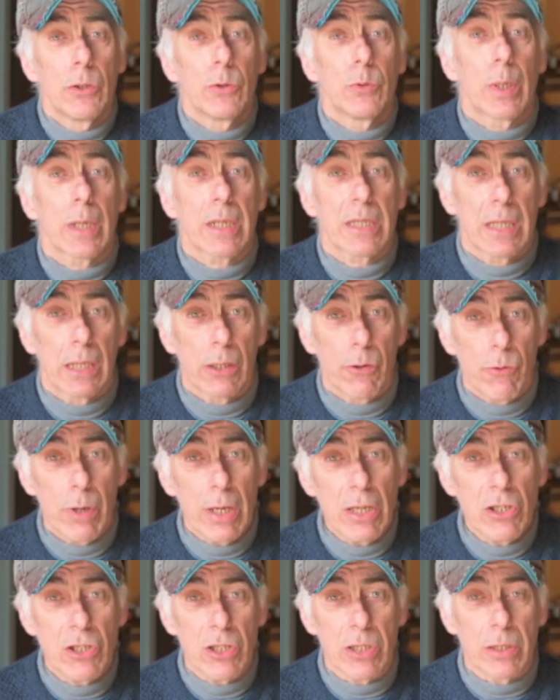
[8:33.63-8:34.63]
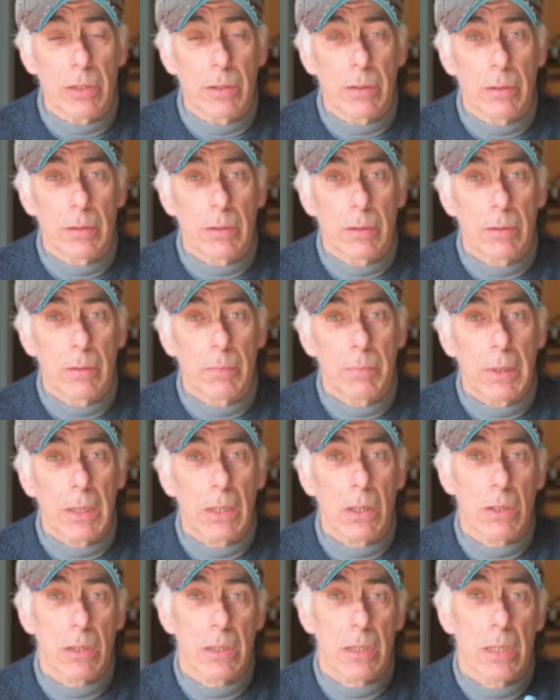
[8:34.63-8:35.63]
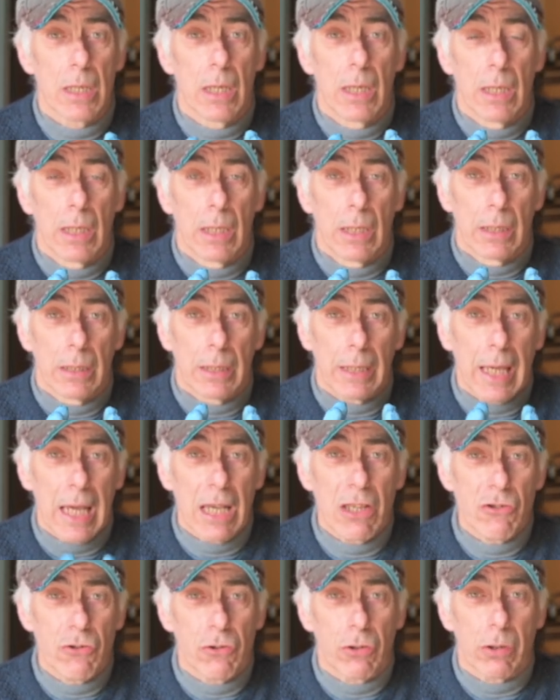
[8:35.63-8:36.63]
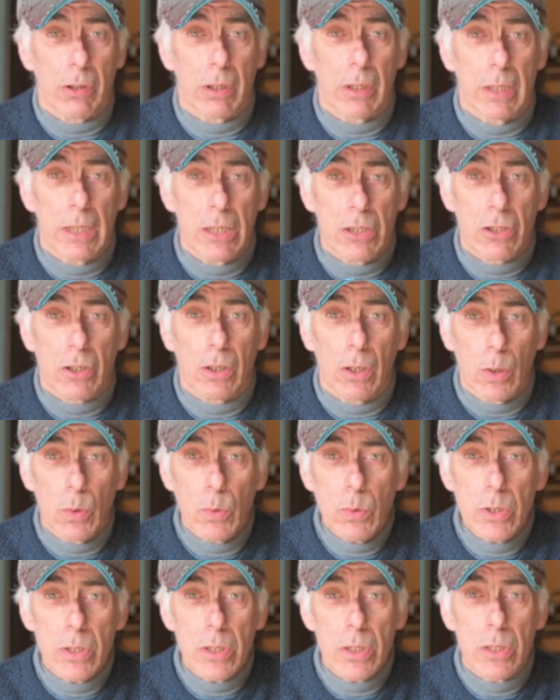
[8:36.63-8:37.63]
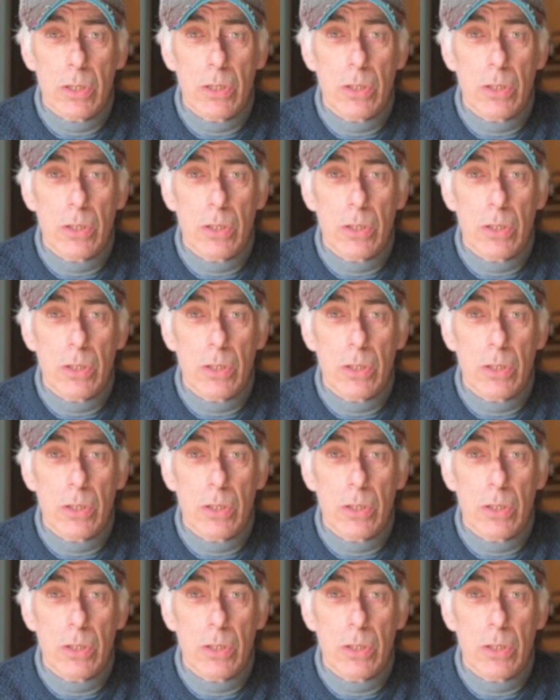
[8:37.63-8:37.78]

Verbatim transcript: to acceleration because the gas throttle is closed.